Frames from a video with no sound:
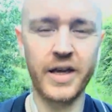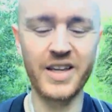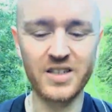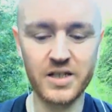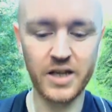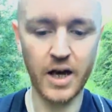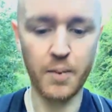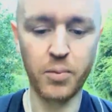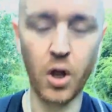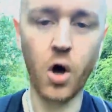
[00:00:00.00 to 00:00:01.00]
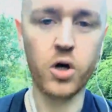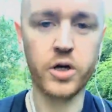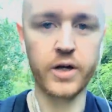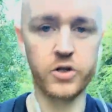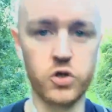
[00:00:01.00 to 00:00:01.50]
is a
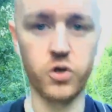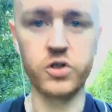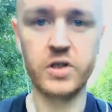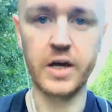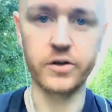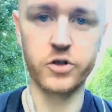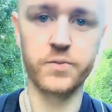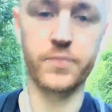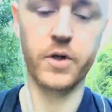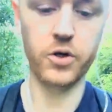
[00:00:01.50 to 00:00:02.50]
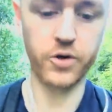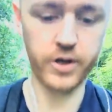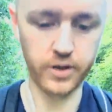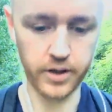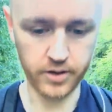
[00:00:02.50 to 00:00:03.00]
block at a certain stage in your
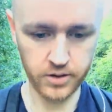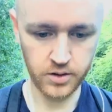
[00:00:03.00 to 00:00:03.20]
healing.